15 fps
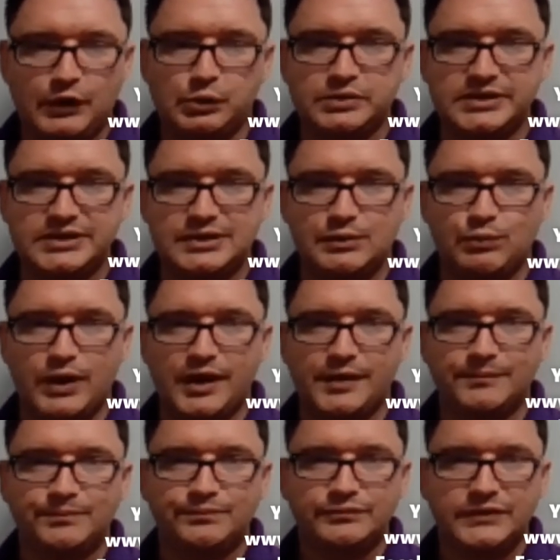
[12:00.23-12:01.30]
Foley
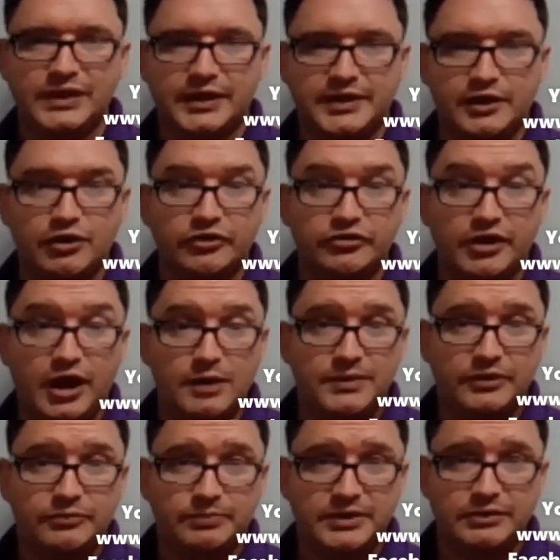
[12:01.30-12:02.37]
1. Okay, guys, I hope
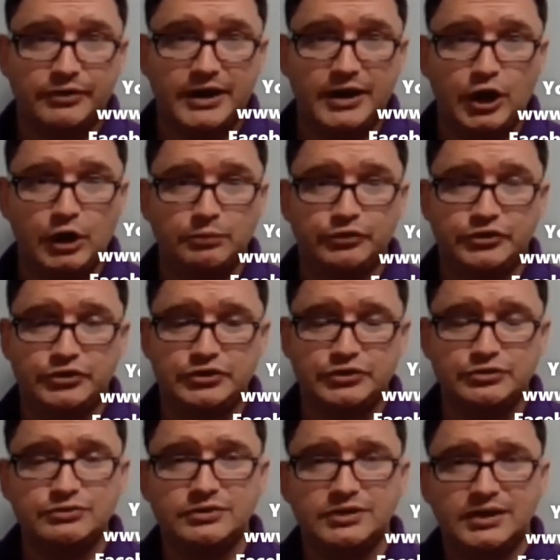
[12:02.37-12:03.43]
that's been a great help to
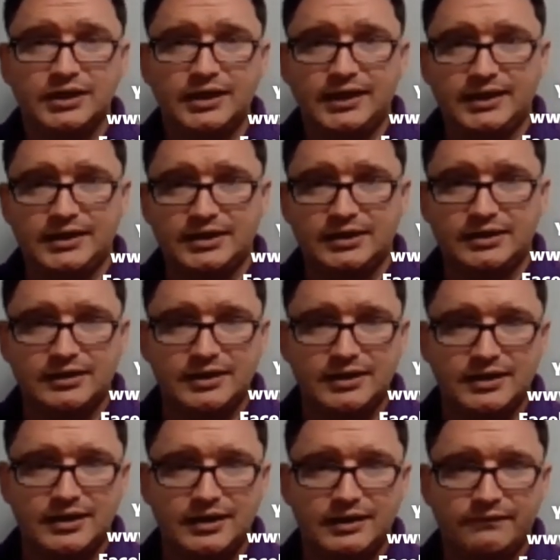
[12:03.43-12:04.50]
you in
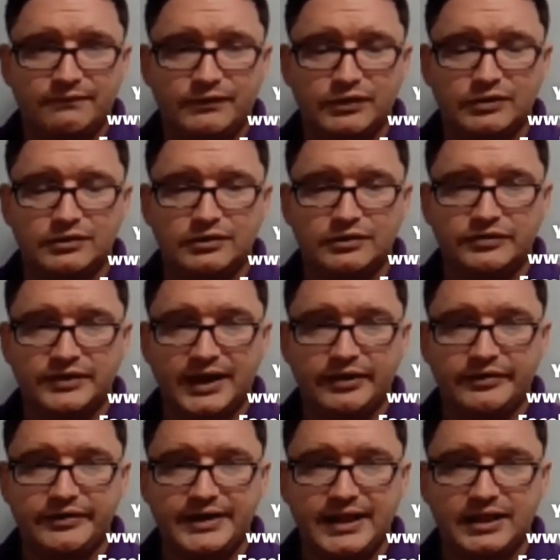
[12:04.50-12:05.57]
for
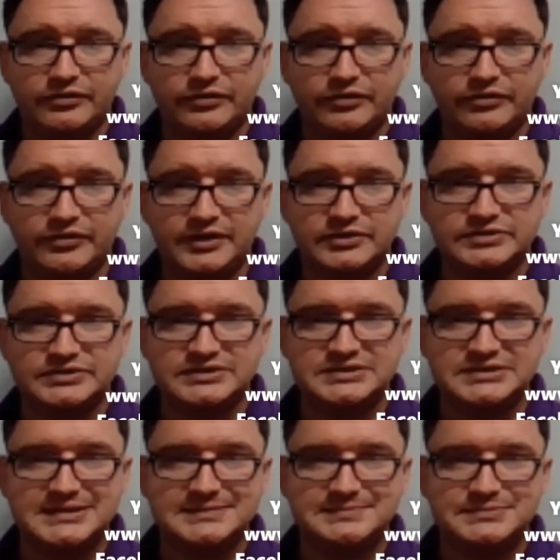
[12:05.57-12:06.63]
data analysis hints and
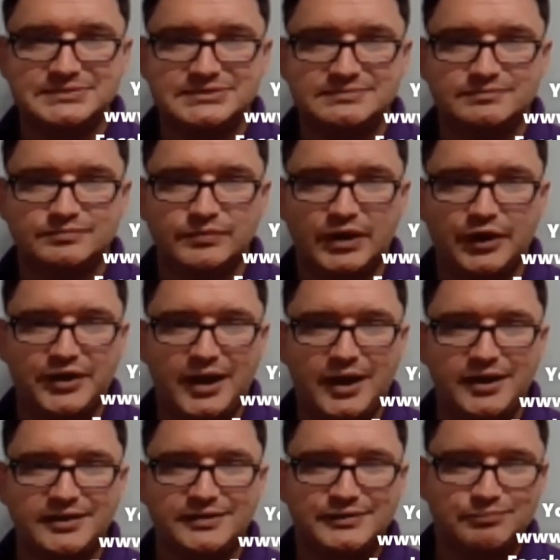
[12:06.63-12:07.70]
tips.
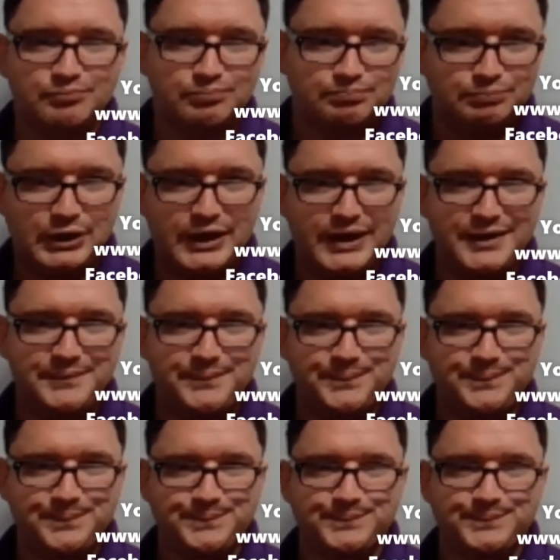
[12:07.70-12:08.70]
Okay, bye.